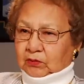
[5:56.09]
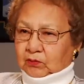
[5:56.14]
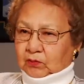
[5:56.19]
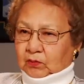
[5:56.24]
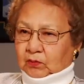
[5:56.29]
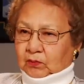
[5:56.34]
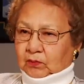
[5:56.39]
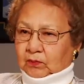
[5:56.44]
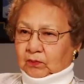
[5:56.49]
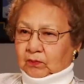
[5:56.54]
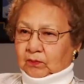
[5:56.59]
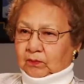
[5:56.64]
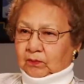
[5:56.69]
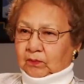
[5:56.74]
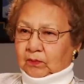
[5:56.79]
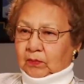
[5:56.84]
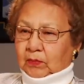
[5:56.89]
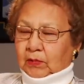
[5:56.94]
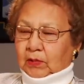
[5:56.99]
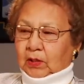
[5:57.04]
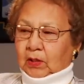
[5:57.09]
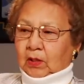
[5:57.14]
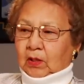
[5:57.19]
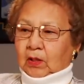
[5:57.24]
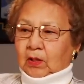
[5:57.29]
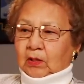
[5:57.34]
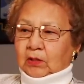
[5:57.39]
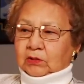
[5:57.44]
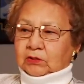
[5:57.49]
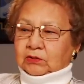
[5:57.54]
through.
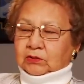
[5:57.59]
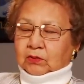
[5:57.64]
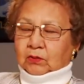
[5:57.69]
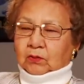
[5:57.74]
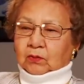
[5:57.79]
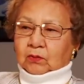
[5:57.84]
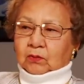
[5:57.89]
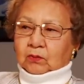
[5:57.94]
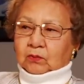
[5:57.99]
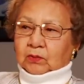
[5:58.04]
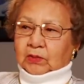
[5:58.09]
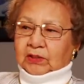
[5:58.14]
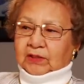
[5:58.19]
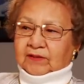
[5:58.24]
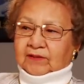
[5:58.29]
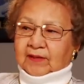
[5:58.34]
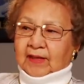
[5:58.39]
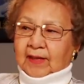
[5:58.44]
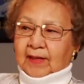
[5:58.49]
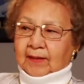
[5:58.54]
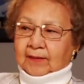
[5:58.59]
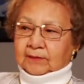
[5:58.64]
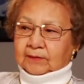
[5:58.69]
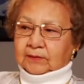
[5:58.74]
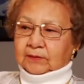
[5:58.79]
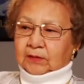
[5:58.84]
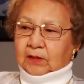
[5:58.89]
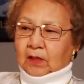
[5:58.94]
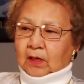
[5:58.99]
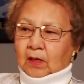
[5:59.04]
So with
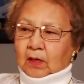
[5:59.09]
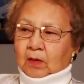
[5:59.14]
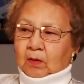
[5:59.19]
that,